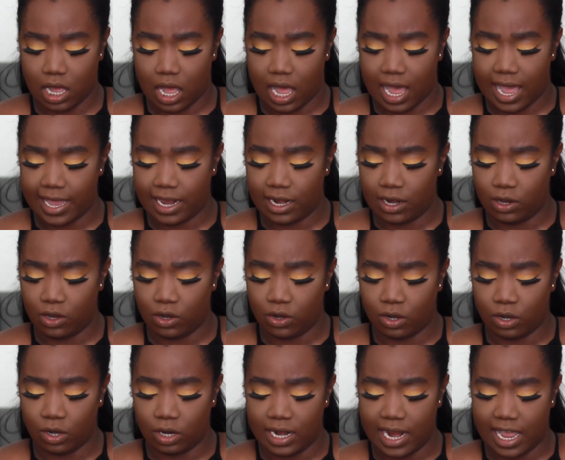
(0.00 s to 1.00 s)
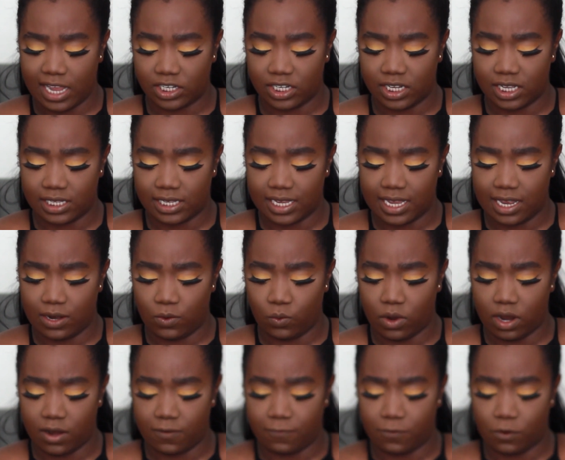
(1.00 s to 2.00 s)
Eyelure lashes in
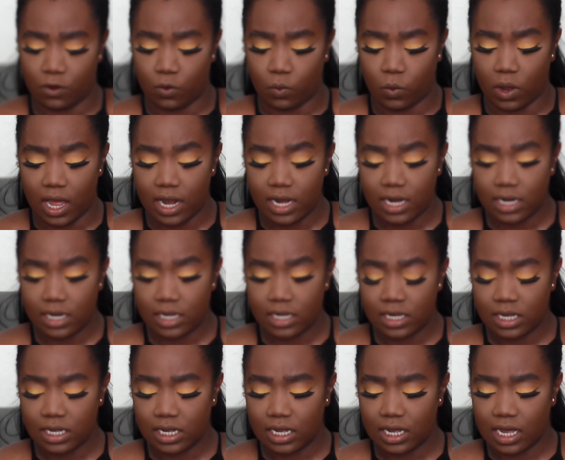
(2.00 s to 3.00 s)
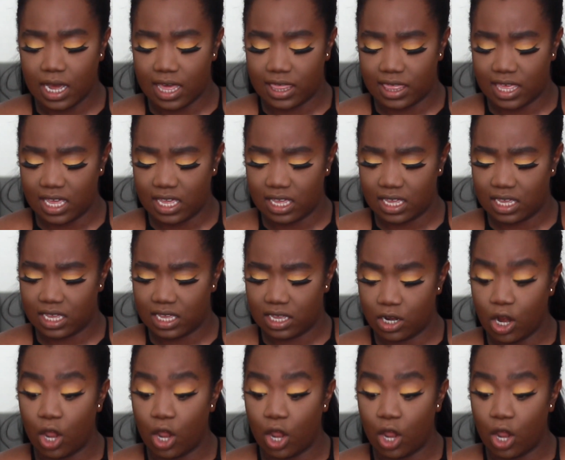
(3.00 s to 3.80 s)
141, I think.